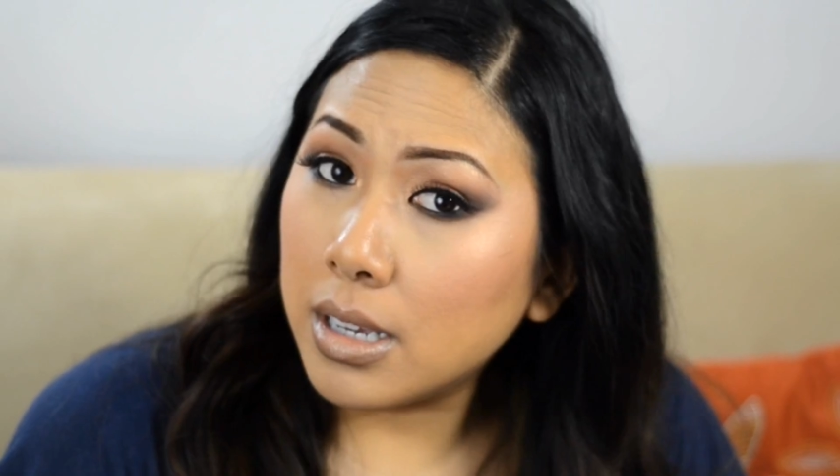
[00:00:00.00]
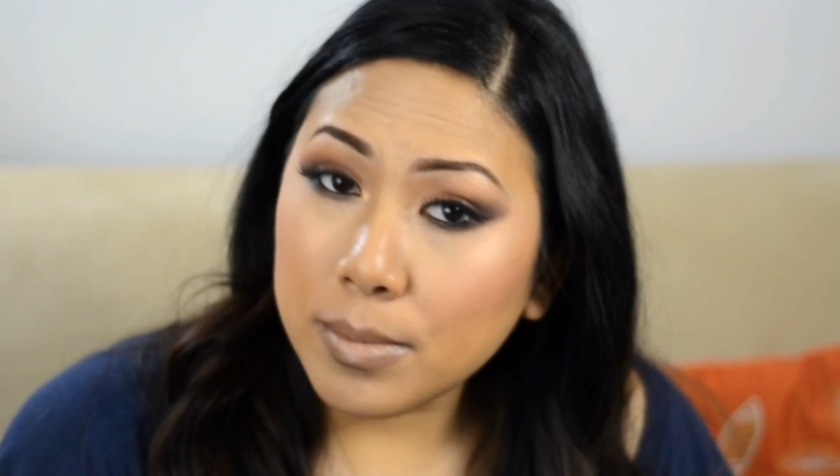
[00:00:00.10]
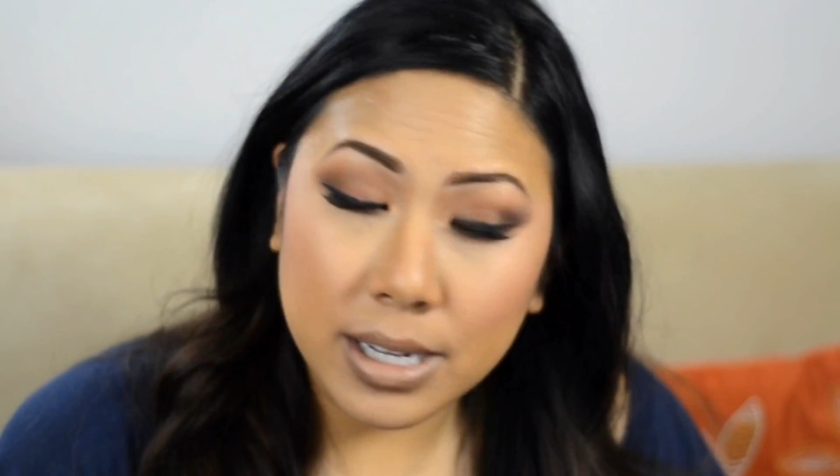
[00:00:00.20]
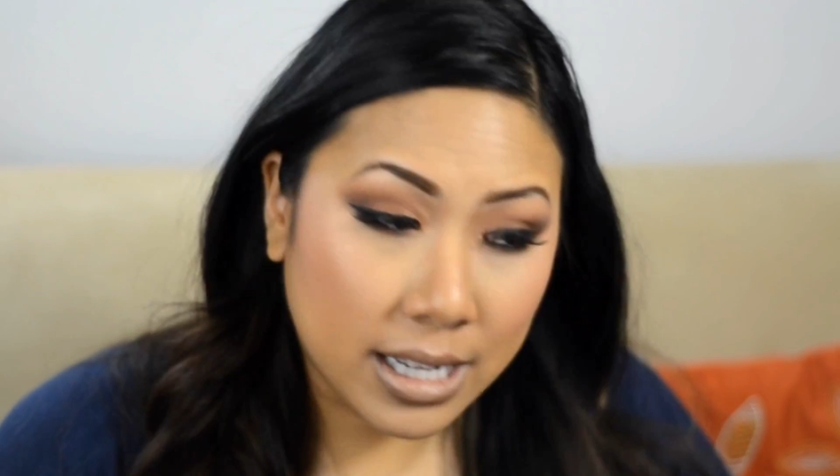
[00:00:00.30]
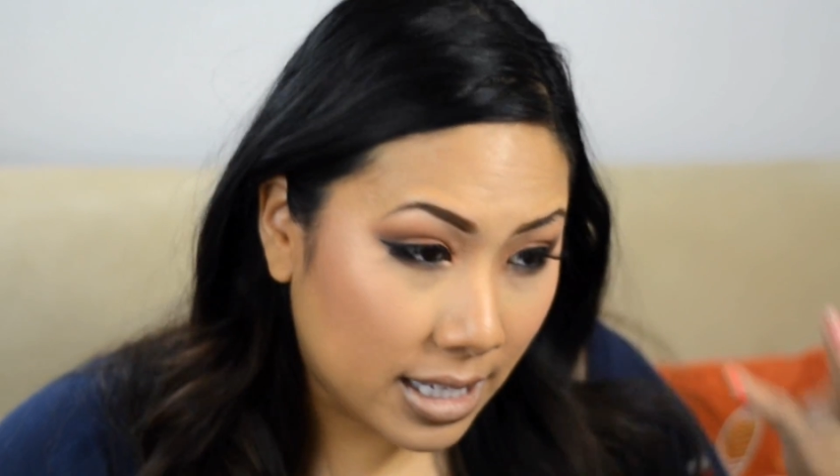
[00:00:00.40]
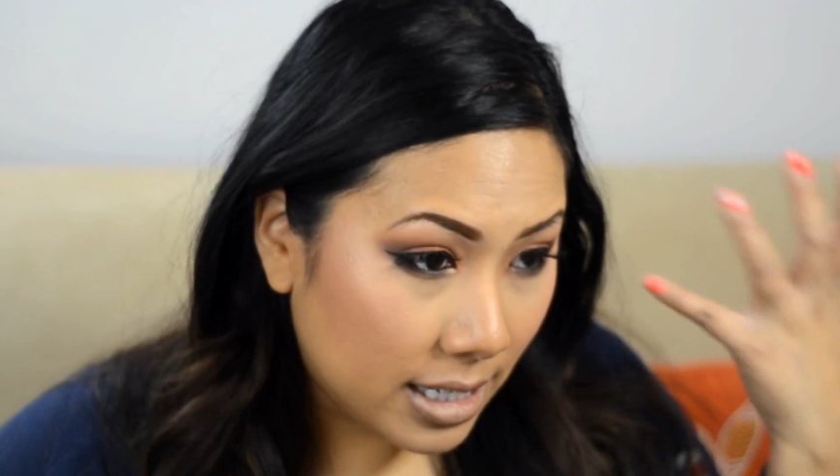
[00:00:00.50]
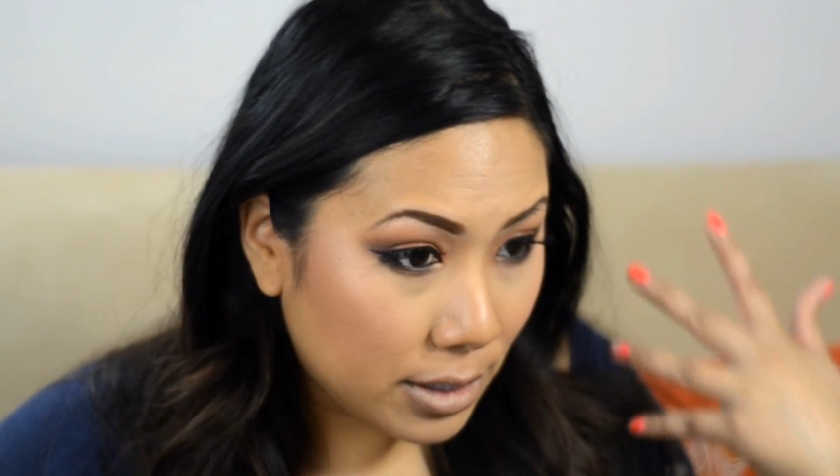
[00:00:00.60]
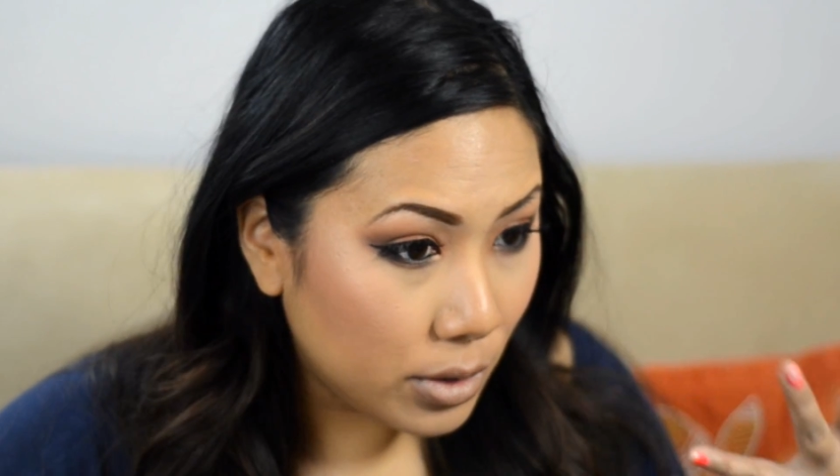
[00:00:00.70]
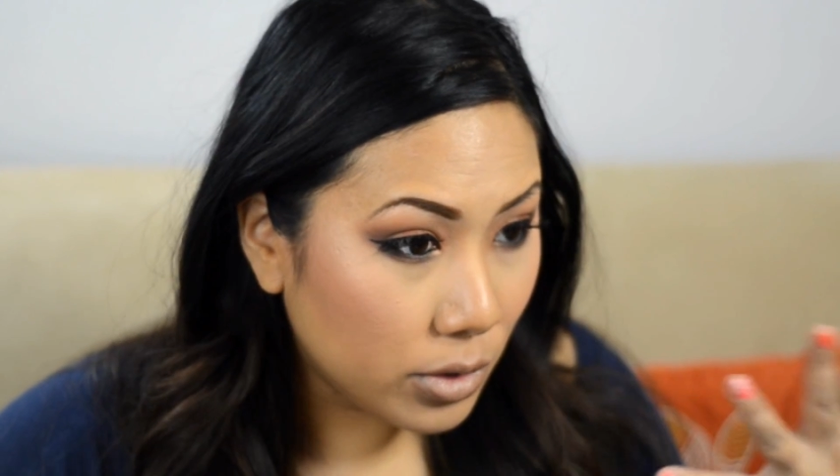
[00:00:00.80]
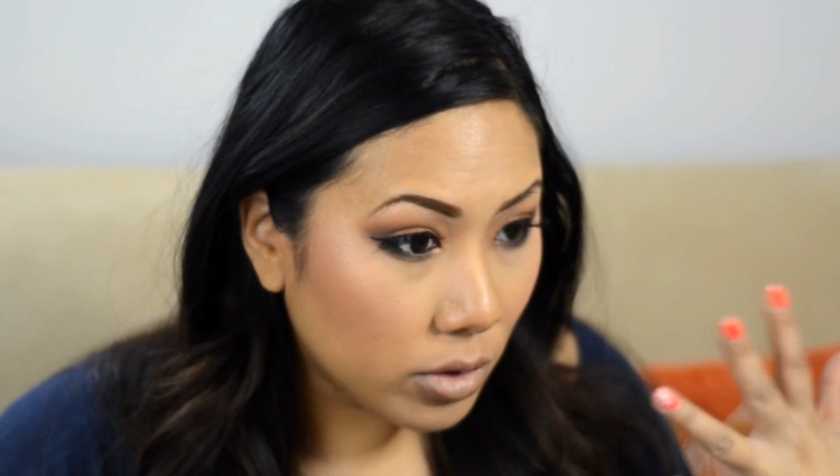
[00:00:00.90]
because it is a
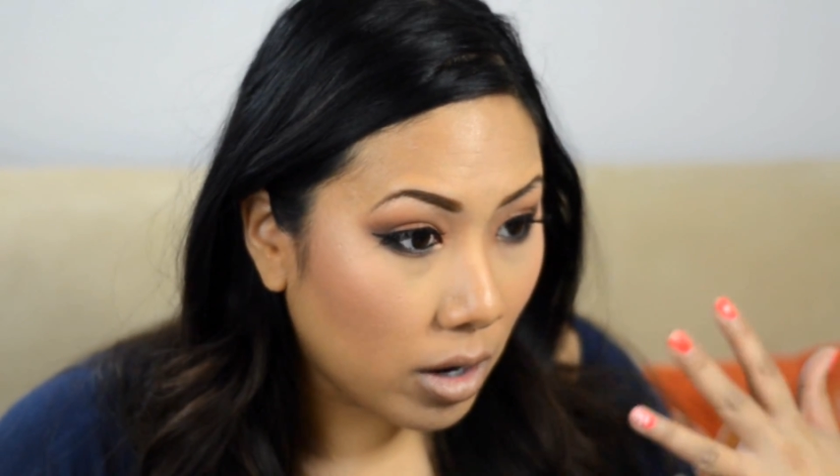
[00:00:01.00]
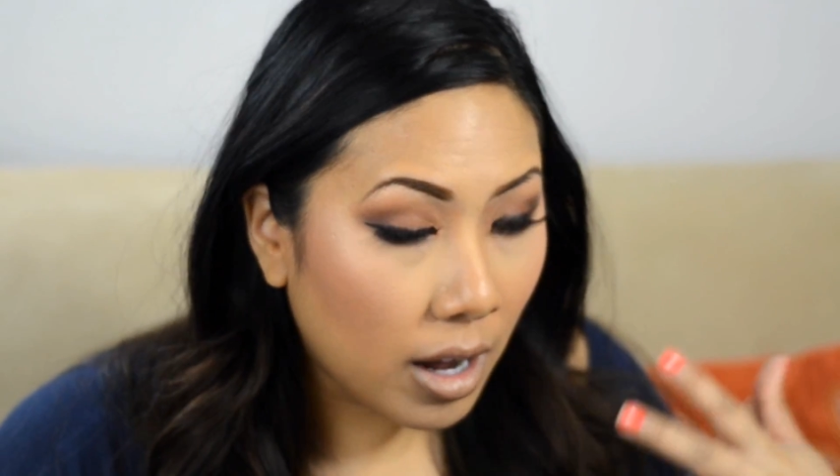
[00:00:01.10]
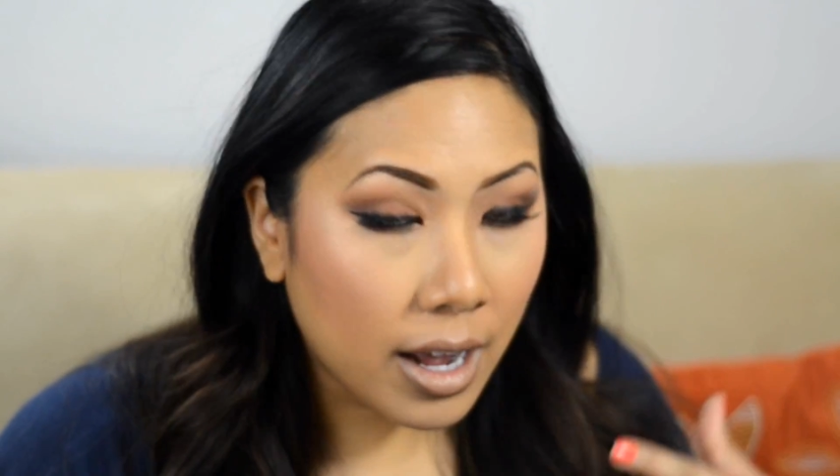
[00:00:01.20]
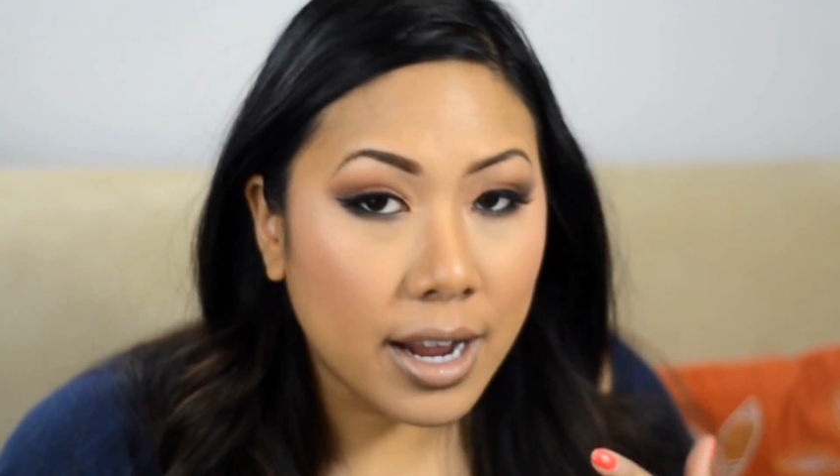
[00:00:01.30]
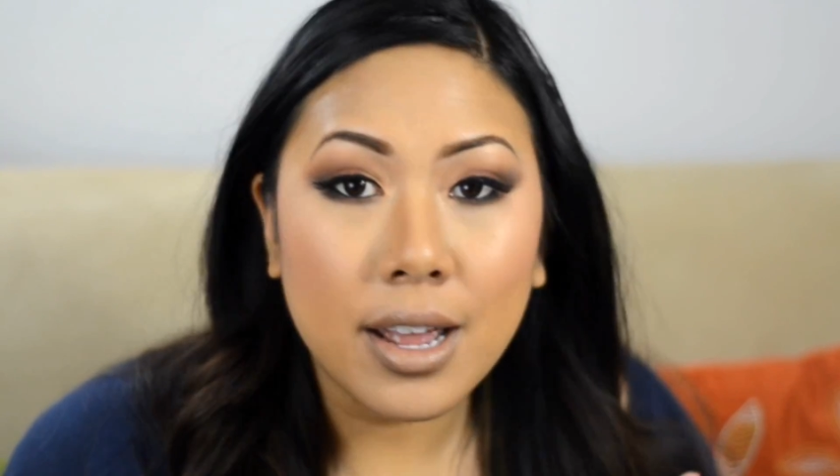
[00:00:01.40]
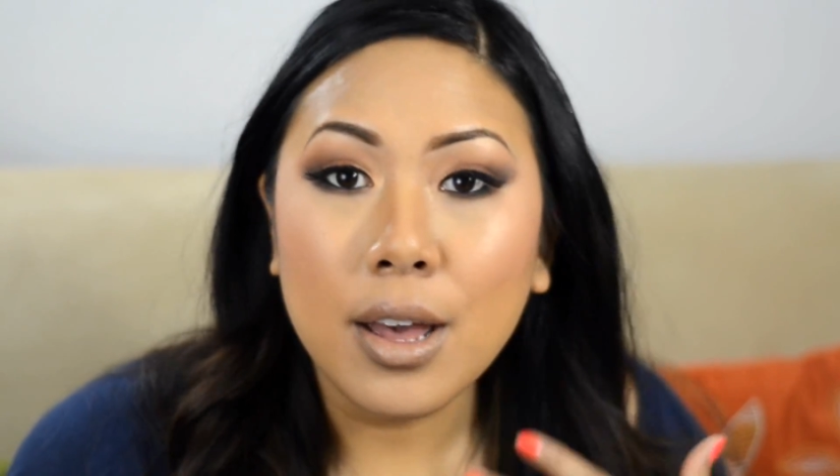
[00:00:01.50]
neutral eye,